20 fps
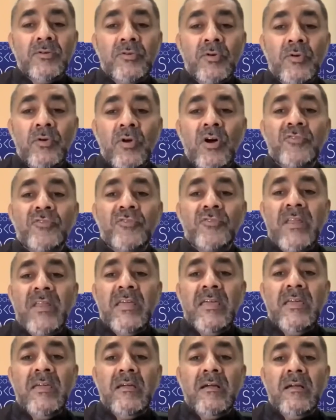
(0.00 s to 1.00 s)
do not
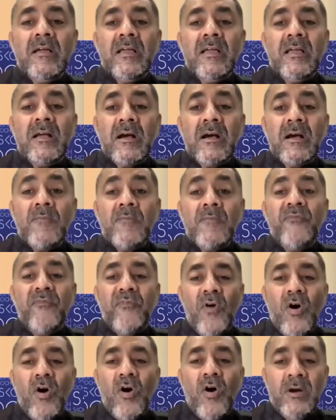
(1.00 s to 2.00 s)
really come
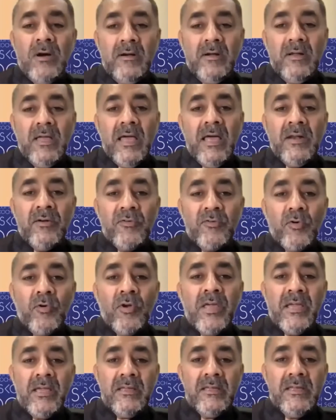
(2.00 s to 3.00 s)
forward
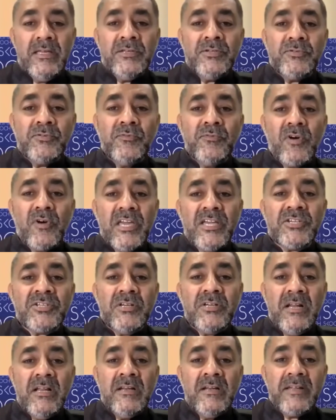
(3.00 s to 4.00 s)
enrolling into
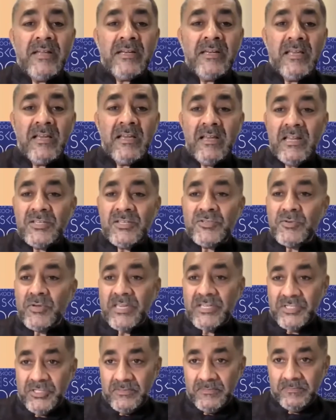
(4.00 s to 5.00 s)
vocational and technical
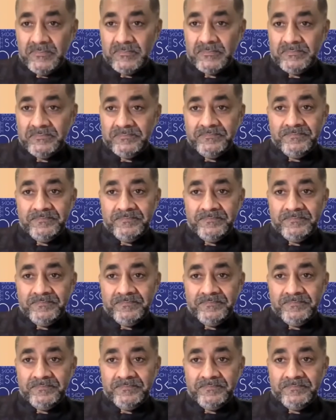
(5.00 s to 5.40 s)
education?